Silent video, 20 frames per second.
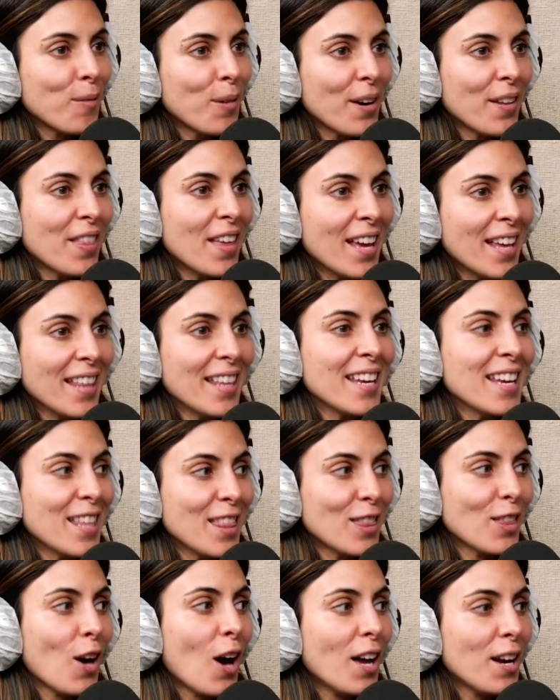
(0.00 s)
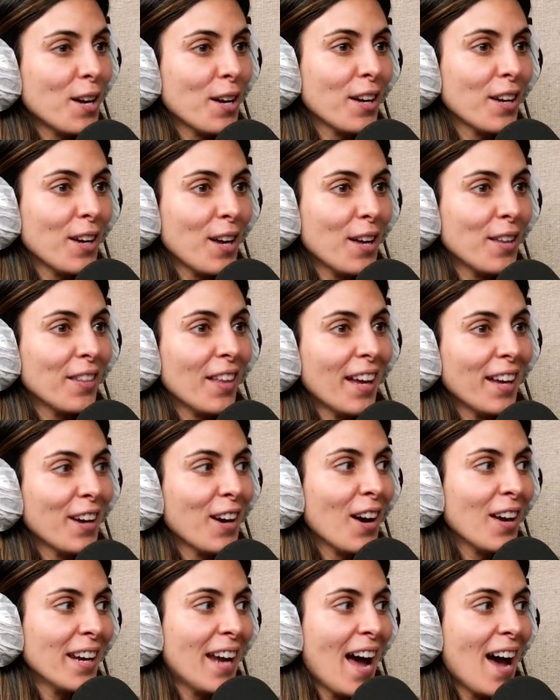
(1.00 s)
where he thought it like
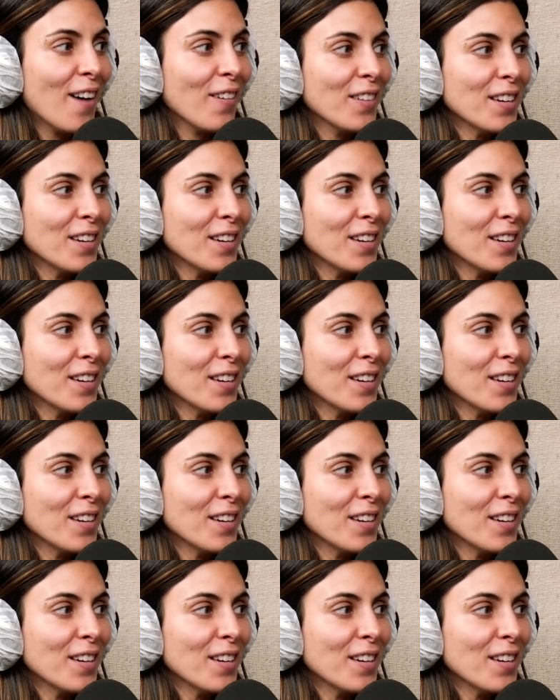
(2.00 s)
cut out?